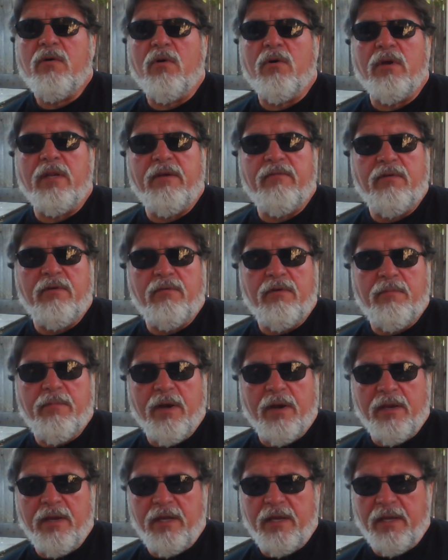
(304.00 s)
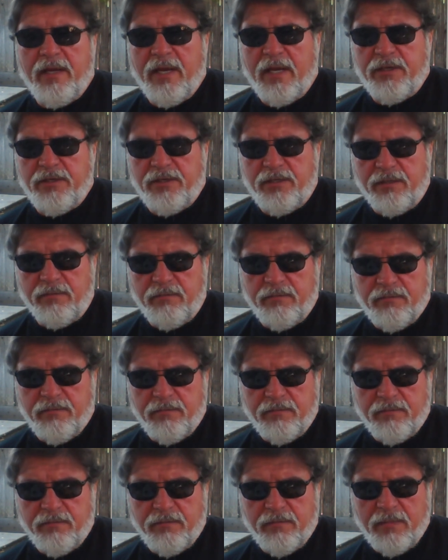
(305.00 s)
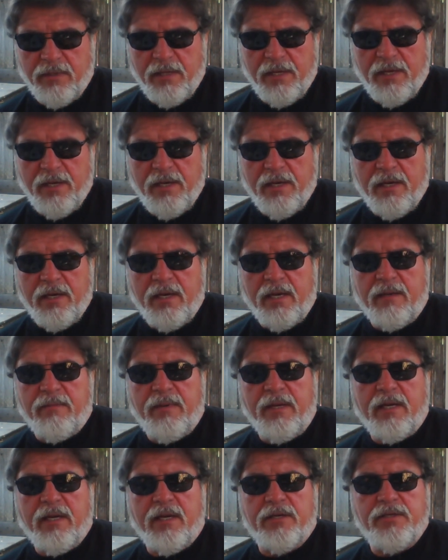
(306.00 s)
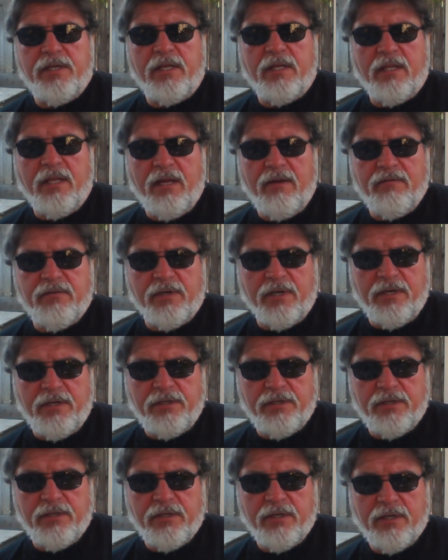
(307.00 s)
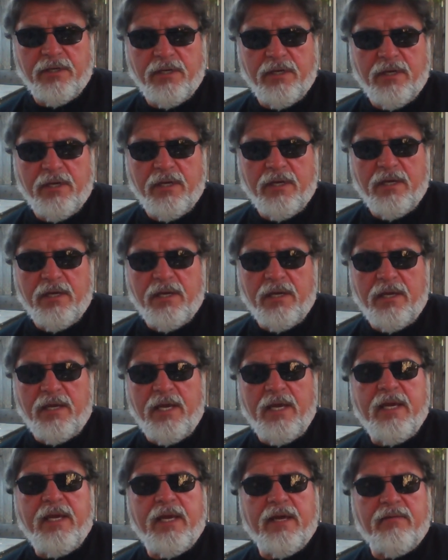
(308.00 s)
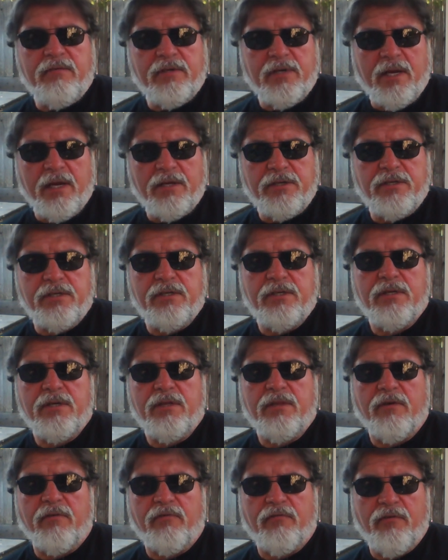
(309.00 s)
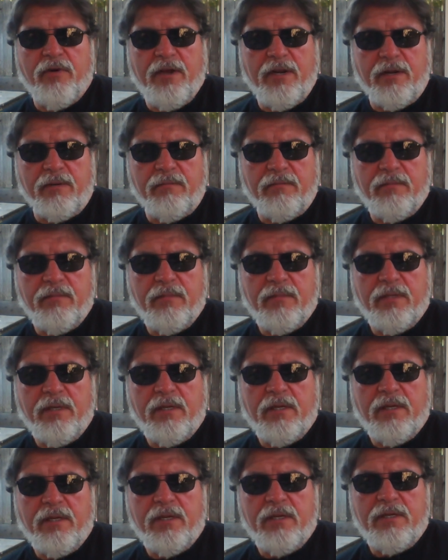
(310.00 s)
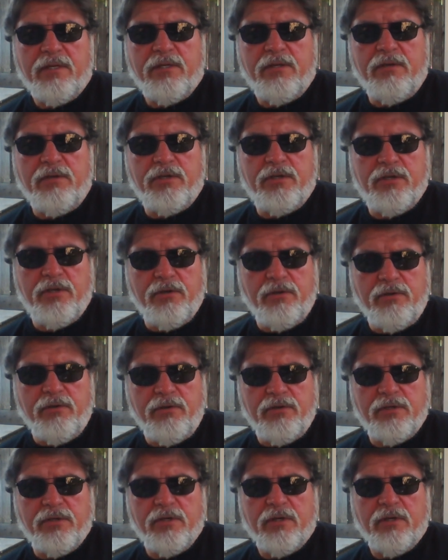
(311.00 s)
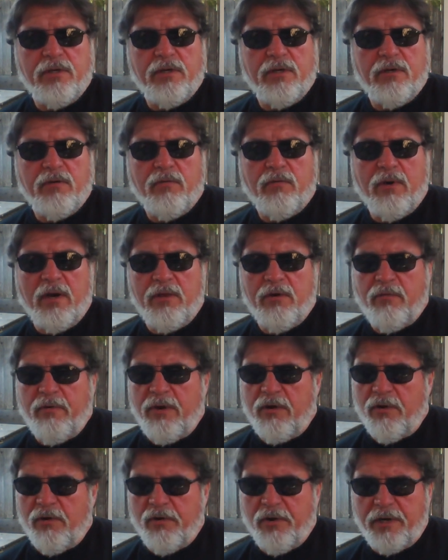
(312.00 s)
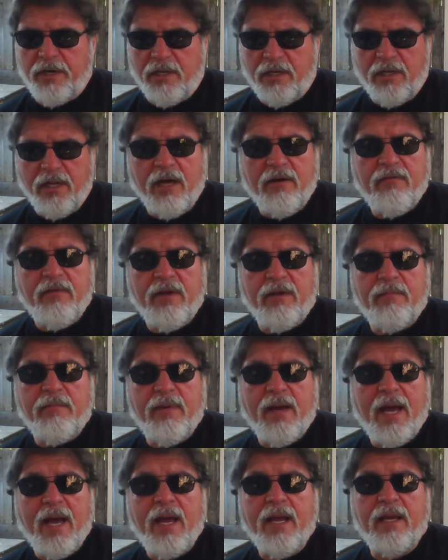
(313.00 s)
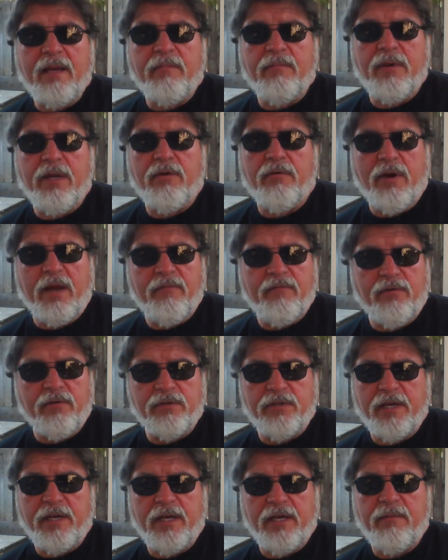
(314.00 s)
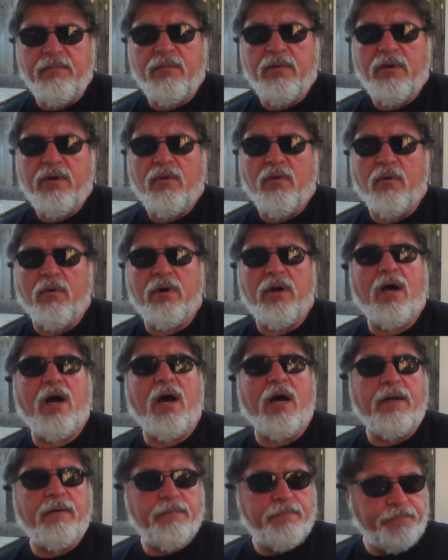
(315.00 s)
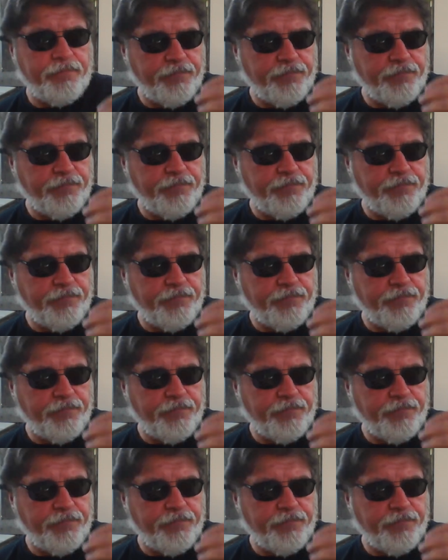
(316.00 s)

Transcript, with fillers: or live in rebellion against him. And because he loves us, he gives us the freedom to choose whether we are going to love him back and be grateful to him or not.